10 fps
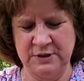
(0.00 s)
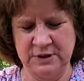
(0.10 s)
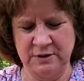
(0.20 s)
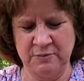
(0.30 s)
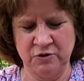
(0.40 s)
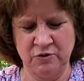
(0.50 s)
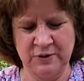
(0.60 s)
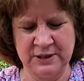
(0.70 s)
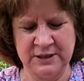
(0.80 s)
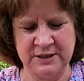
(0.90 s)
See I'm
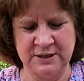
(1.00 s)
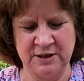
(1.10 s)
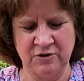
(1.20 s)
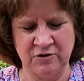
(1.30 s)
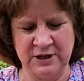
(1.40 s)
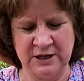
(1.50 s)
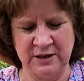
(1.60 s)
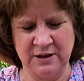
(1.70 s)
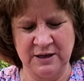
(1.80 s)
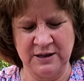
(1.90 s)
doing this
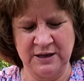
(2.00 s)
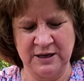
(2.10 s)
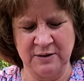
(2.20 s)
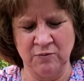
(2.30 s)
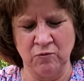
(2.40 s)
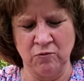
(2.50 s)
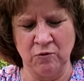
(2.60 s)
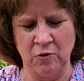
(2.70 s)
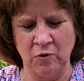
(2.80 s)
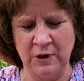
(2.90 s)
underneath and then I'm
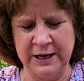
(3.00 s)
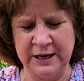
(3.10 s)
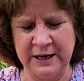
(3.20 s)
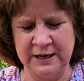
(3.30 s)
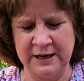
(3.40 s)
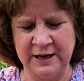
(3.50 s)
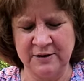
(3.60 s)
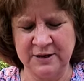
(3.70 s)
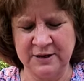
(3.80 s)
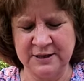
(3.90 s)
rolling it
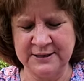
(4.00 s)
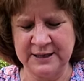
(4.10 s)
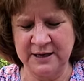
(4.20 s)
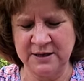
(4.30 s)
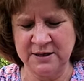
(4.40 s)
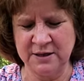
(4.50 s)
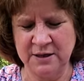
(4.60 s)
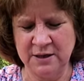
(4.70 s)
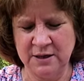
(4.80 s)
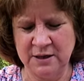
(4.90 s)
down to this end.
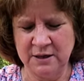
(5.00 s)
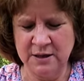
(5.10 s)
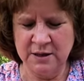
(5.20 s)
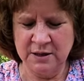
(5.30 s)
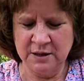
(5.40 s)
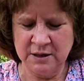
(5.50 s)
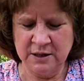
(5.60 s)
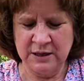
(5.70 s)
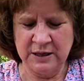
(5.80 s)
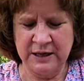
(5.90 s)

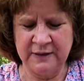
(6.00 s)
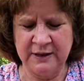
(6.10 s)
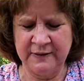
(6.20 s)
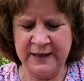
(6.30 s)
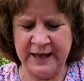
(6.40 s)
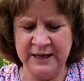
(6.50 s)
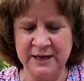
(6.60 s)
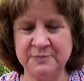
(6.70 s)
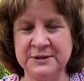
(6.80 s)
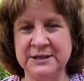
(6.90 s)
And then that
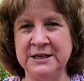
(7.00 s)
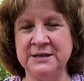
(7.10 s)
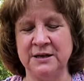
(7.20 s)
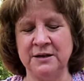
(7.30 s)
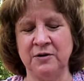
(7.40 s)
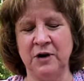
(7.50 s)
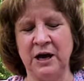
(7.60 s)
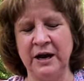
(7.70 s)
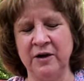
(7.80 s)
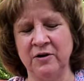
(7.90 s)
keeps these a little
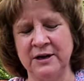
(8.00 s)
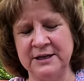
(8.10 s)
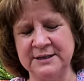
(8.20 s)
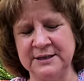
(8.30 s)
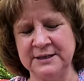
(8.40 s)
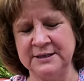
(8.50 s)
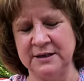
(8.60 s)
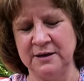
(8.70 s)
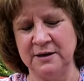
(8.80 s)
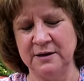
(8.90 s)
higher and let's
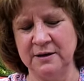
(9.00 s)
listen.